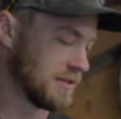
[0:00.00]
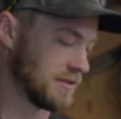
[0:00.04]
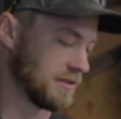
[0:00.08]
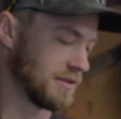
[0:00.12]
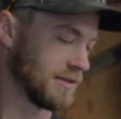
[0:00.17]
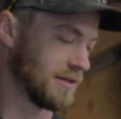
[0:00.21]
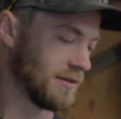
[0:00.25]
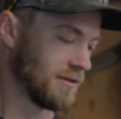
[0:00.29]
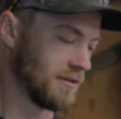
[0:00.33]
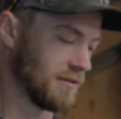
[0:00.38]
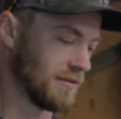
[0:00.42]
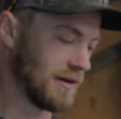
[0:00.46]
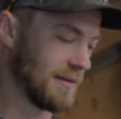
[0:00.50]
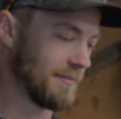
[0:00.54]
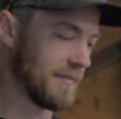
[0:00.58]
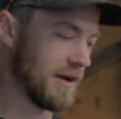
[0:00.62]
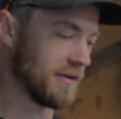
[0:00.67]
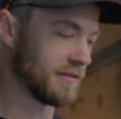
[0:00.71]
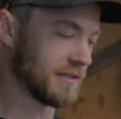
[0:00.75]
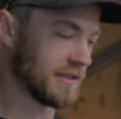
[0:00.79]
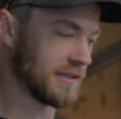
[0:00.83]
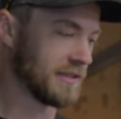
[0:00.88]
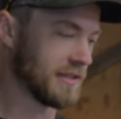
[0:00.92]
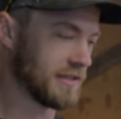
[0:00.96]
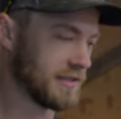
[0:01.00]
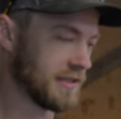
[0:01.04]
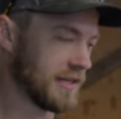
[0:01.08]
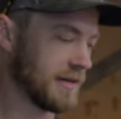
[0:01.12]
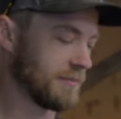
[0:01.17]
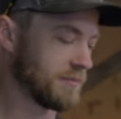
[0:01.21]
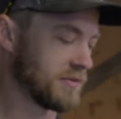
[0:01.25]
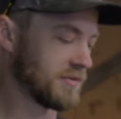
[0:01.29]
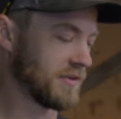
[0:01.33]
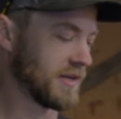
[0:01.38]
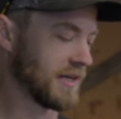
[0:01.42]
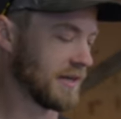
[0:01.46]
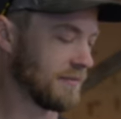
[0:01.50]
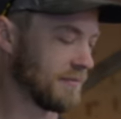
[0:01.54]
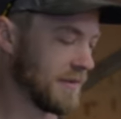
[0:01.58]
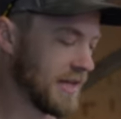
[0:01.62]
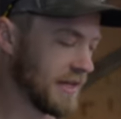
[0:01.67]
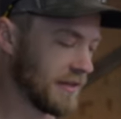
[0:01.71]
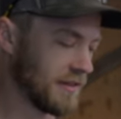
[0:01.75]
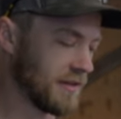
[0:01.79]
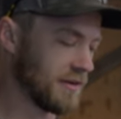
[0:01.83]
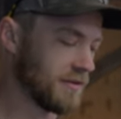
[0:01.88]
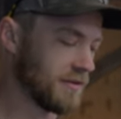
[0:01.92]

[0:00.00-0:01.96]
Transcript: So I'm mounting this up so I can make